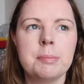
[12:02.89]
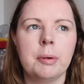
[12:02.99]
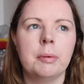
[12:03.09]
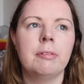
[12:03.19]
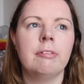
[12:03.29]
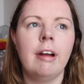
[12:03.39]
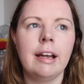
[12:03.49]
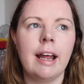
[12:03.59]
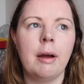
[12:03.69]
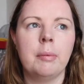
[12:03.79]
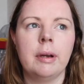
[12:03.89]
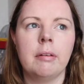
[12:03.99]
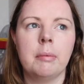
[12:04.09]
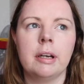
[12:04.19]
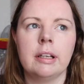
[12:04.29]
But right now
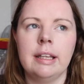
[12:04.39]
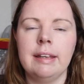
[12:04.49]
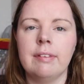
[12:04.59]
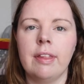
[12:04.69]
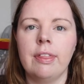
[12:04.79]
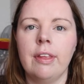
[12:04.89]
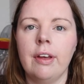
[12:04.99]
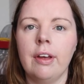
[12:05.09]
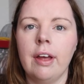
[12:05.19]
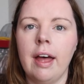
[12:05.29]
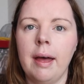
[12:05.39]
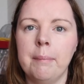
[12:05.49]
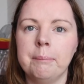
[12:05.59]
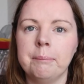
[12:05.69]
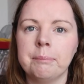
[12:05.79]
we're leaving
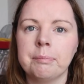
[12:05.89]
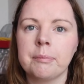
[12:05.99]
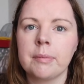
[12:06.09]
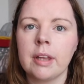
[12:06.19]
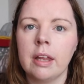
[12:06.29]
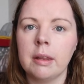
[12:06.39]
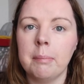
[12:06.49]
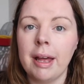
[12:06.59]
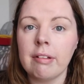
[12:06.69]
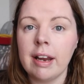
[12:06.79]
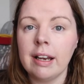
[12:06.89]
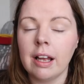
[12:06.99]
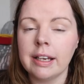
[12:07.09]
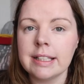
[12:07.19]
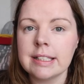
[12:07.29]
the bed rail
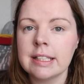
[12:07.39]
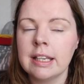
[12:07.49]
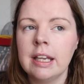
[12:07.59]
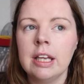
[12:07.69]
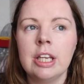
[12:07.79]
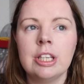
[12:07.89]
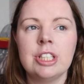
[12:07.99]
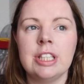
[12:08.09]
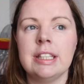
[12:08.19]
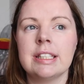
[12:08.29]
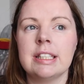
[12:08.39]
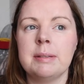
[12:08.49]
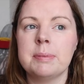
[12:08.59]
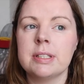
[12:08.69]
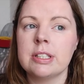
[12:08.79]
on it. She
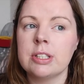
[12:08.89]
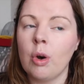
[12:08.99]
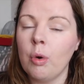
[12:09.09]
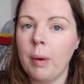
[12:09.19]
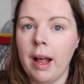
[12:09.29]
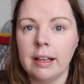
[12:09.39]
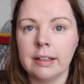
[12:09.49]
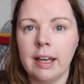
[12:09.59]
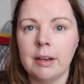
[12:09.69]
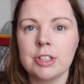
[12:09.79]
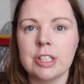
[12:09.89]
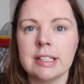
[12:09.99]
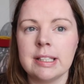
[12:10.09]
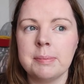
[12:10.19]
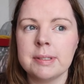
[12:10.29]
sleeps so well now. She
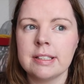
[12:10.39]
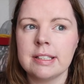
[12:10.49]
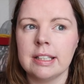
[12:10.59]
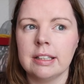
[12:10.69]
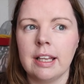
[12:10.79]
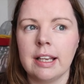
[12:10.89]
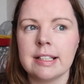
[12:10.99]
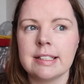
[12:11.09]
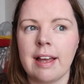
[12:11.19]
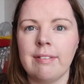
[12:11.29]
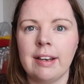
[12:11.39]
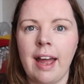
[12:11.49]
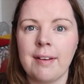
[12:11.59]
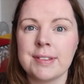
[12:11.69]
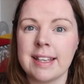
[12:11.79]
sleeps until like 7,
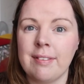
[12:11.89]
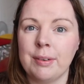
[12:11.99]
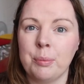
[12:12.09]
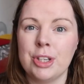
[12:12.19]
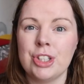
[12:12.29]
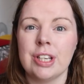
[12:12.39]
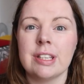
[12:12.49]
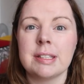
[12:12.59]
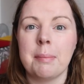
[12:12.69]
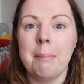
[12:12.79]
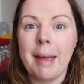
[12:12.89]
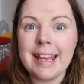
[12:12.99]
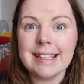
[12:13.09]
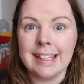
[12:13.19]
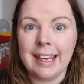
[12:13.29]
half 7, which is
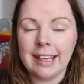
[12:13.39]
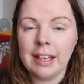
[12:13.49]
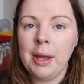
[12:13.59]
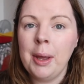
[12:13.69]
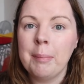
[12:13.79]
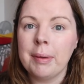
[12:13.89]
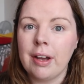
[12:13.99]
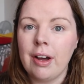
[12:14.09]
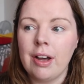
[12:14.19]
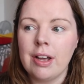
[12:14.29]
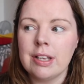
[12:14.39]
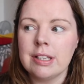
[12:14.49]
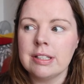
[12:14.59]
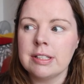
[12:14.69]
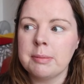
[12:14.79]
amazing,
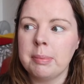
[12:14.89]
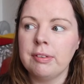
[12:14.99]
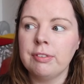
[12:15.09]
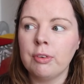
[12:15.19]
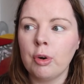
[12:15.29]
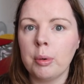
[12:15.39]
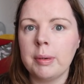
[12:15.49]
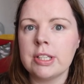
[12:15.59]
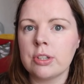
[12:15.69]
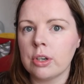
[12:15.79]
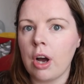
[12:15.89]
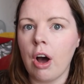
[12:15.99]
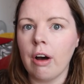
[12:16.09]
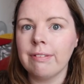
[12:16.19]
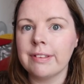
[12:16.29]
because before we took
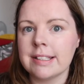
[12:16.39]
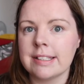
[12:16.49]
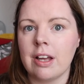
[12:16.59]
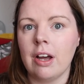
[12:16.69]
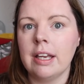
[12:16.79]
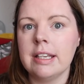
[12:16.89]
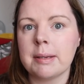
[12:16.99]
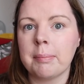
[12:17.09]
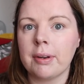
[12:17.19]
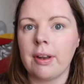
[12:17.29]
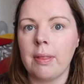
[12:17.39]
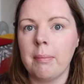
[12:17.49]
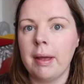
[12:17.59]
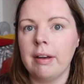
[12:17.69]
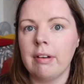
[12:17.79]
off the side and put on the
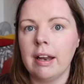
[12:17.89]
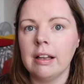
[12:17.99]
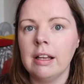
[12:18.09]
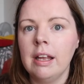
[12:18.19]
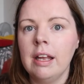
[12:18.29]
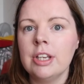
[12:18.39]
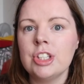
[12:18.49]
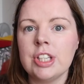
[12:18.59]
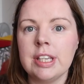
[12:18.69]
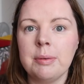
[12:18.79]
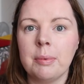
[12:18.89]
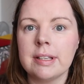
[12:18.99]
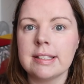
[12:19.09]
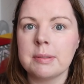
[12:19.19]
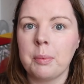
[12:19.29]
bed rail, she
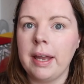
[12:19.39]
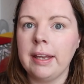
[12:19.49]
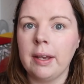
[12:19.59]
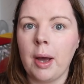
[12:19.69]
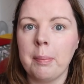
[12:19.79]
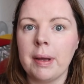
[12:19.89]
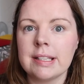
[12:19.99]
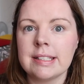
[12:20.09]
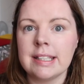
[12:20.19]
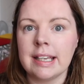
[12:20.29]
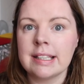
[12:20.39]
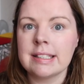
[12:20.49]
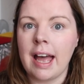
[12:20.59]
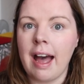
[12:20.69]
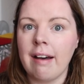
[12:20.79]
was waking up at
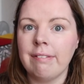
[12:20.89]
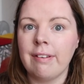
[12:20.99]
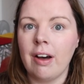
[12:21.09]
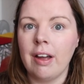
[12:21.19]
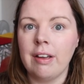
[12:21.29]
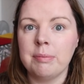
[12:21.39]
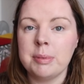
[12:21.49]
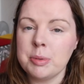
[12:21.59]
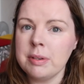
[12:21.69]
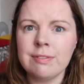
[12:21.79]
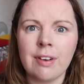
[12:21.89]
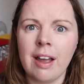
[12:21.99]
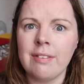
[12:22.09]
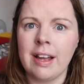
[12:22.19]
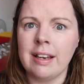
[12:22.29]
6, half 5, between
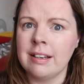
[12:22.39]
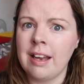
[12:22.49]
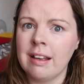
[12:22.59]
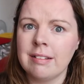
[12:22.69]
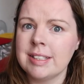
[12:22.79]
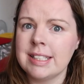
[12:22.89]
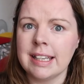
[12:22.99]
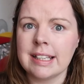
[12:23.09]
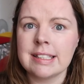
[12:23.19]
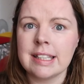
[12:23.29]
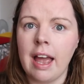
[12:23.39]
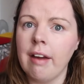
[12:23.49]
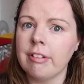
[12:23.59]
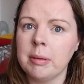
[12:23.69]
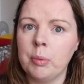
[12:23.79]
5 and 6
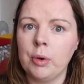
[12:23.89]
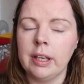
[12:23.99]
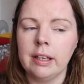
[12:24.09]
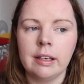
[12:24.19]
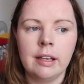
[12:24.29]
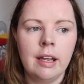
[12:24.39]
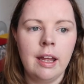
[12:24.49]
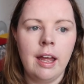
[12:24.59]
every morning.